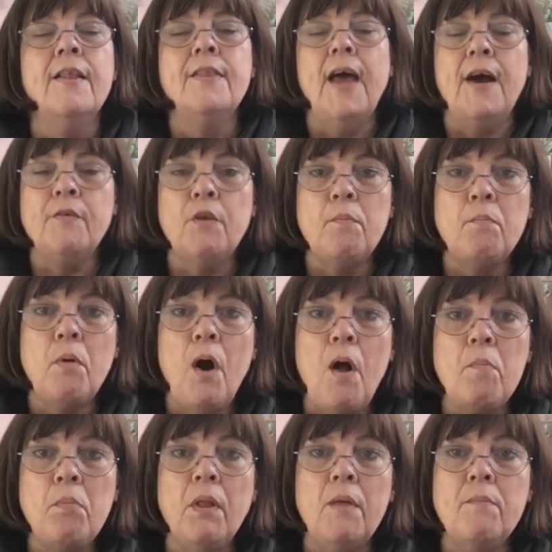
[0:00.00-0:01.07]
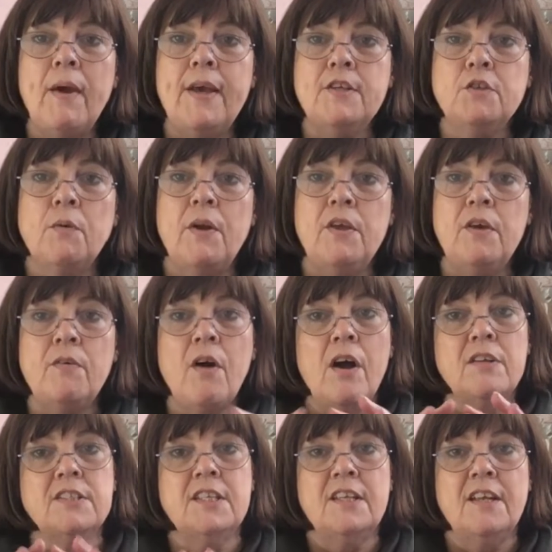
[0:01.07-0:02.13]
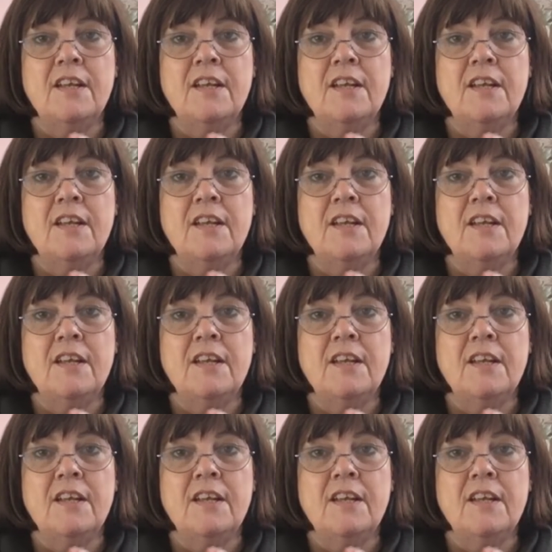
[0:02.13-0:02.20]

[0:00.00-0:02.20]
Now the problem is when you've got an